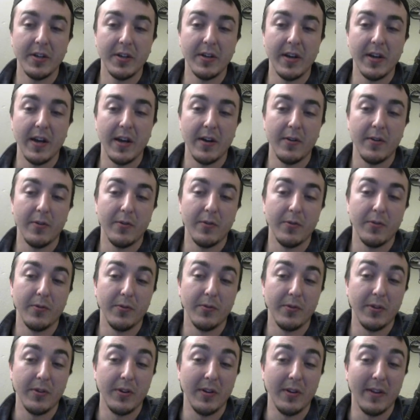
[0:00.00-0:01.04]
Now,
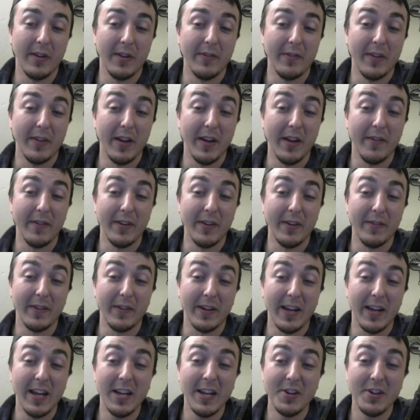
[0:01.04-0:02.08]
if they have
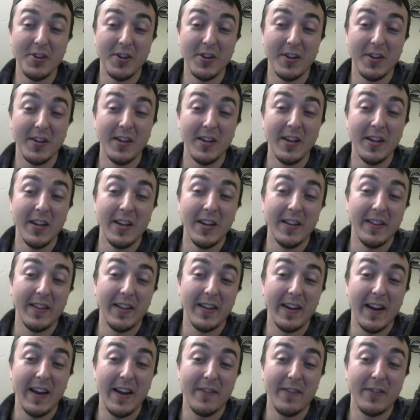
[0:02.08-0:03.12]
Invocation,
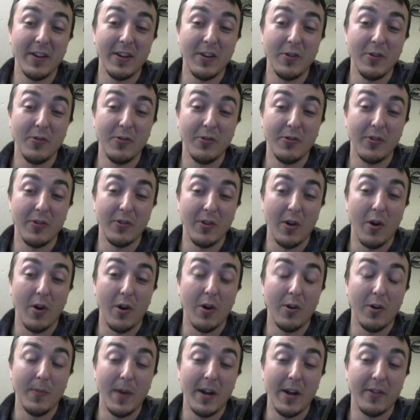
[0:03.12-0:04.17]
they'd have to use
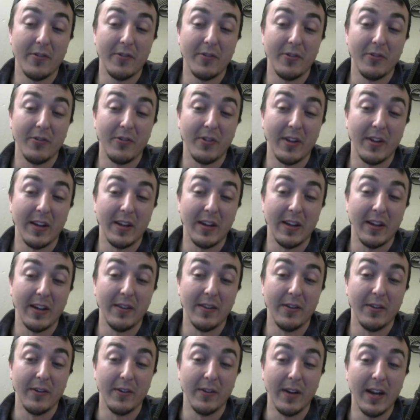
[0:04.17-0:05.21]
all monsters like in
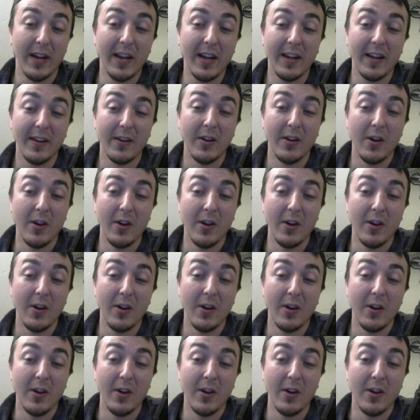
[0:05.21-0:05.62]
their hand,